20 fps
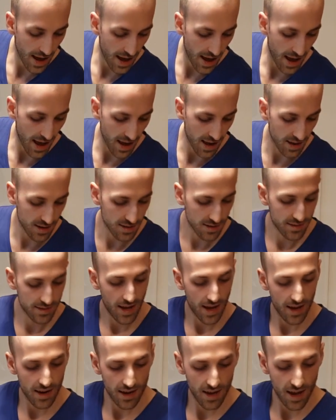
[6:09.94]
and
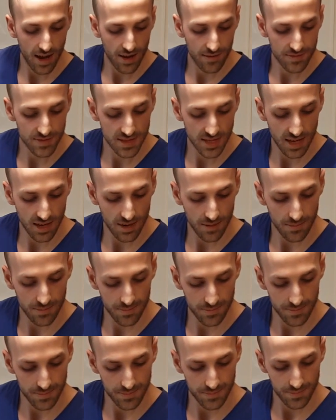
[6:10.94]
then I
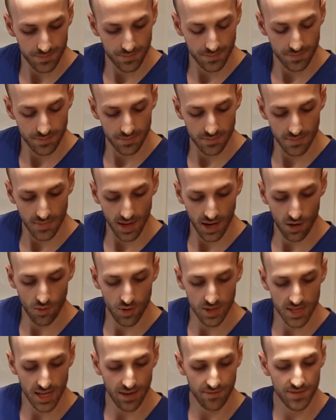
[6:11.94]

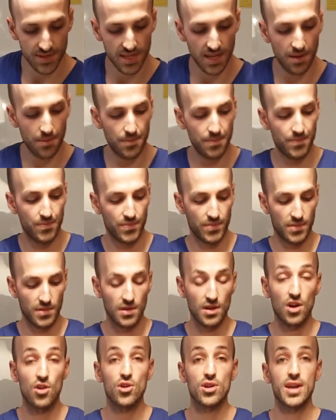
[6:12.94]
always have some
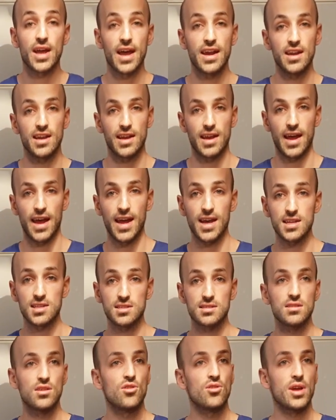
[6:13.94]
organic
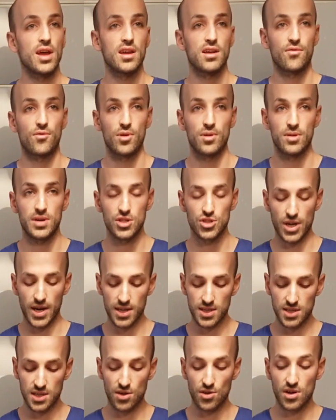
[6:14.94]
eggs. Organic free-range
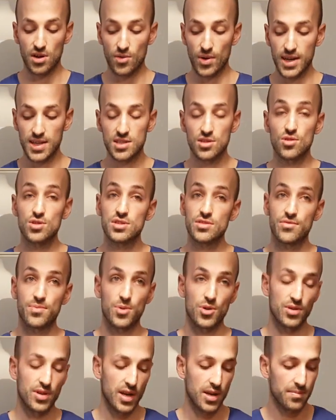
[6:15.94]
eggs are a great source of
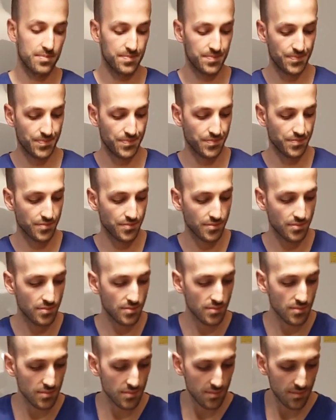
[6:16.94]
protein.
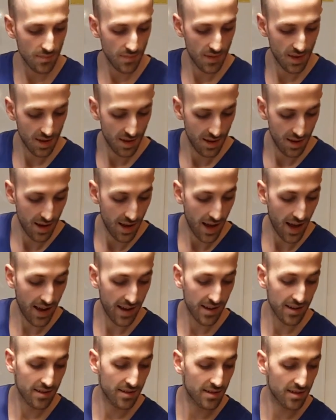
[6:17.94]

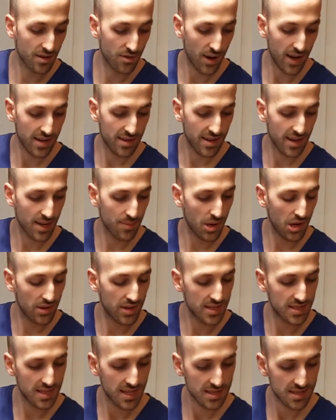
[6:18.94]
And the great thing about
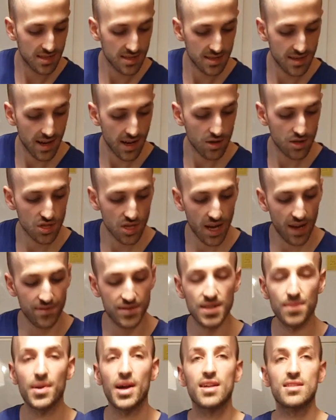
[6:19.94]
these things is they also have
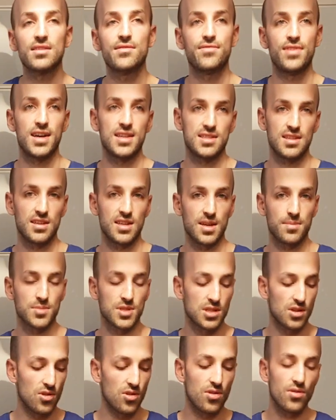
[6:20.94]
some healthy fats in them.
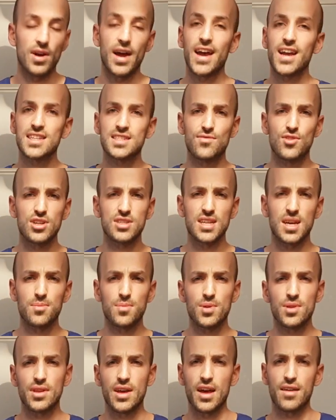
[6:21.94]
So eggs, for
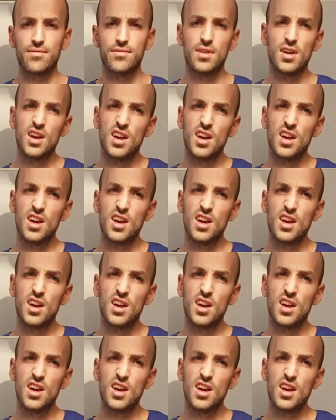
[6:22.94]
example, they have